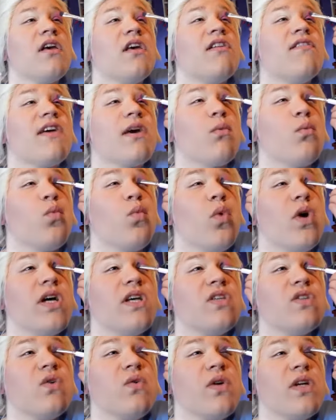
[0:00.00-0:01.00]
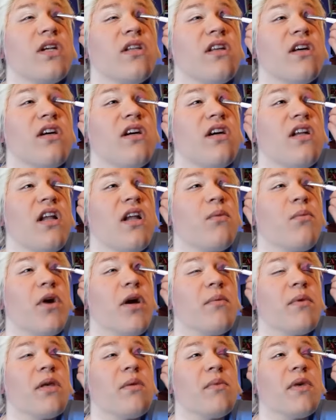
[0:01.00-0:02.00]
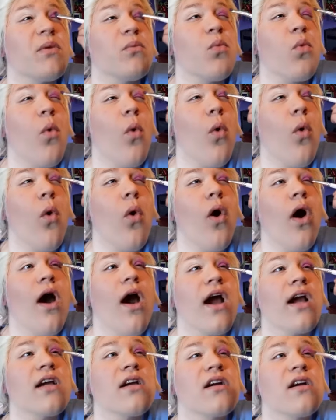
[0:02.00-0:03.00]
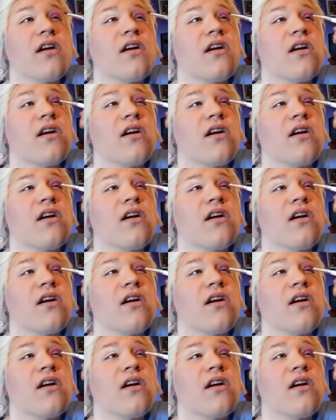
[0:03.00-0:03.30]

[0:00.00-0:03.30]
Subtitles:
If I was going to the con, I'd probably be more